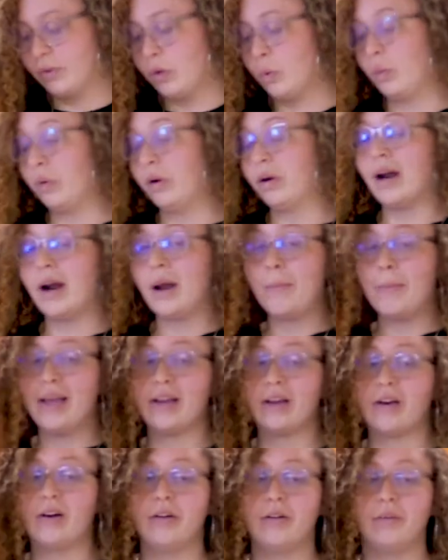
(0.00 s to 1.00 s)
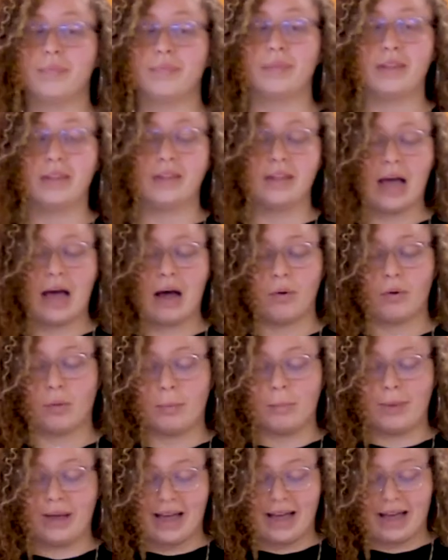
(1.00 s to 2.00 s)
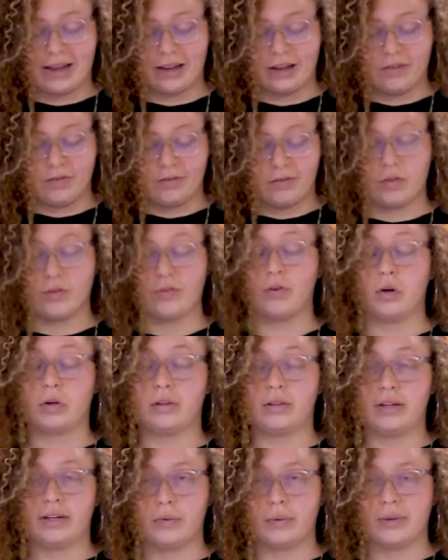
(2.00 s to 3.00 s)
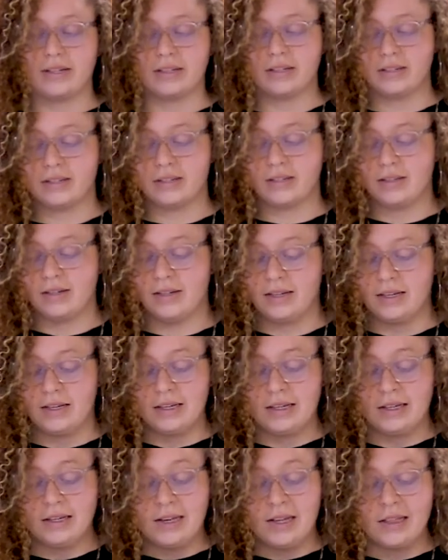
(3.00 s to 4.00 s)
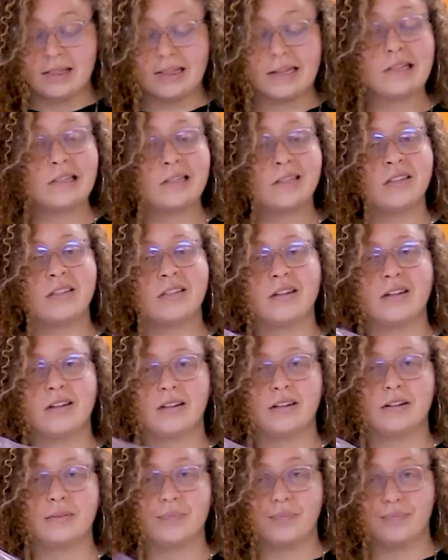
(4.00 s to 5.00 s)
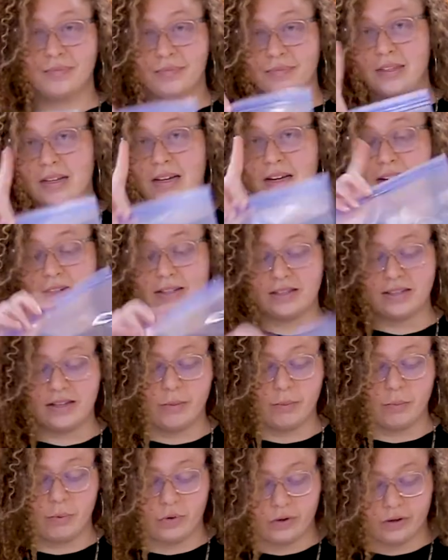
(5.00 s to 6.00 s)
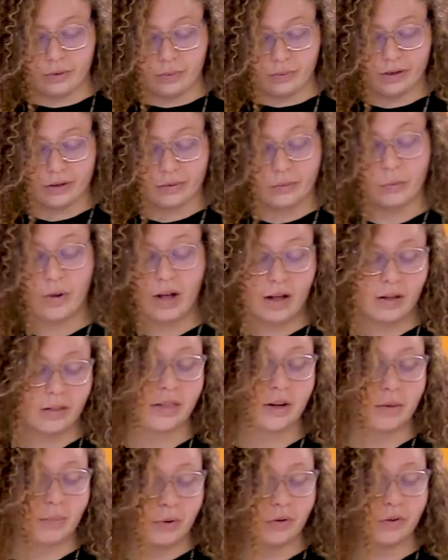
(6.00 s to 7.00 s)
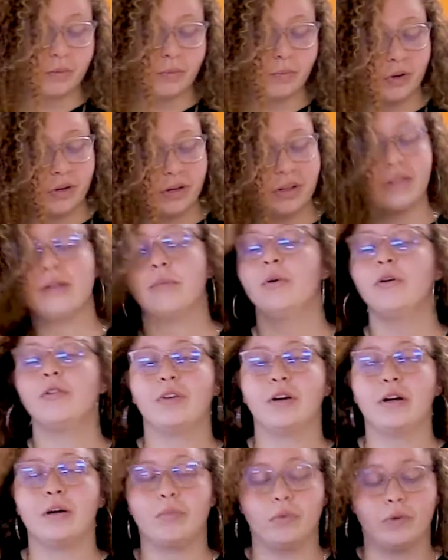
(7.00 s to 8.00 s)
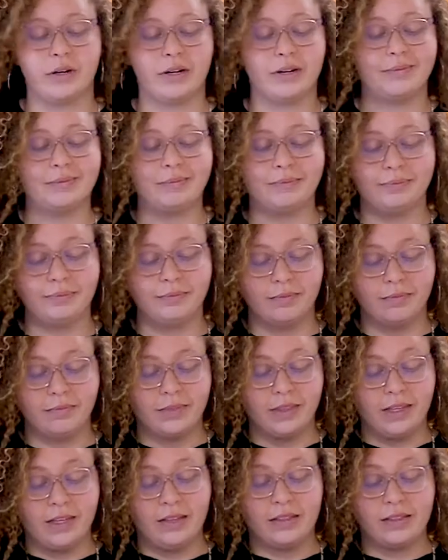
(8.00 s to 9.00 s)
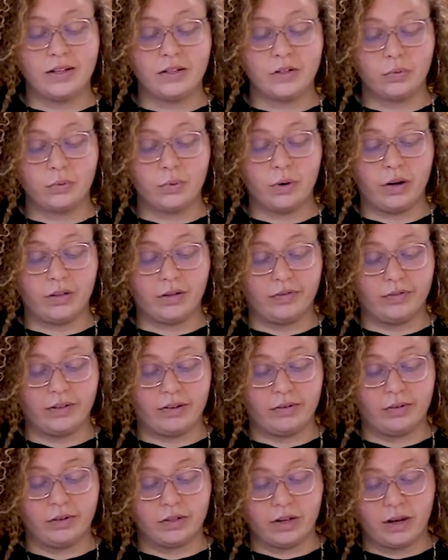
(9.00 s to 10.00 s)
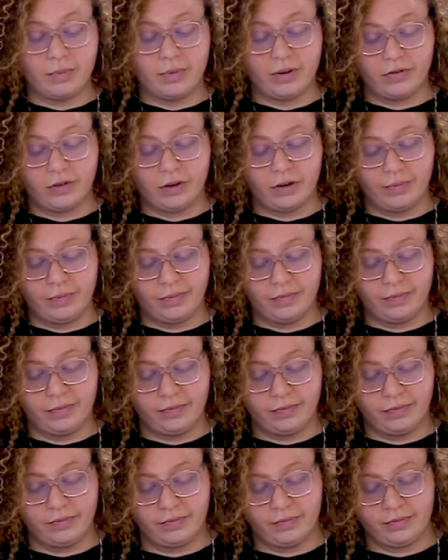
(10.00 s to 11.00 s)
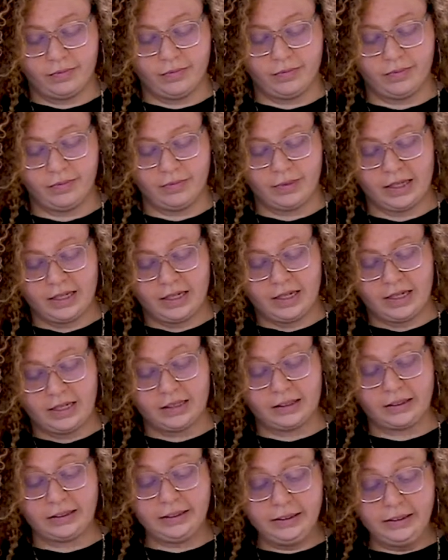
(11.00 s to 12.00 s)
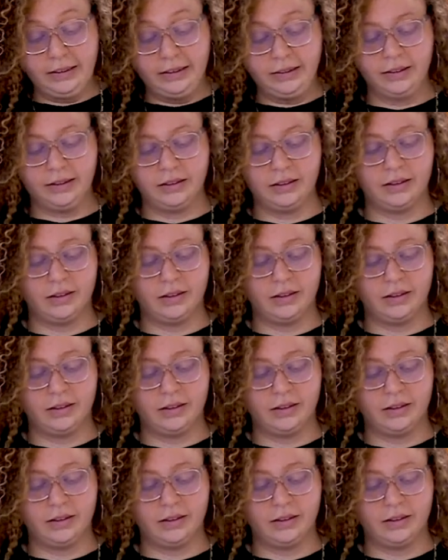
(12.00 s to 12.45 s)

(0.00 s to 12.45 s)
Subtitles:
we're gonna make our bag full of our liquids. This is the important one. Well, they're both important. They're both very important. This is where all the flavor is coming from. Ooh.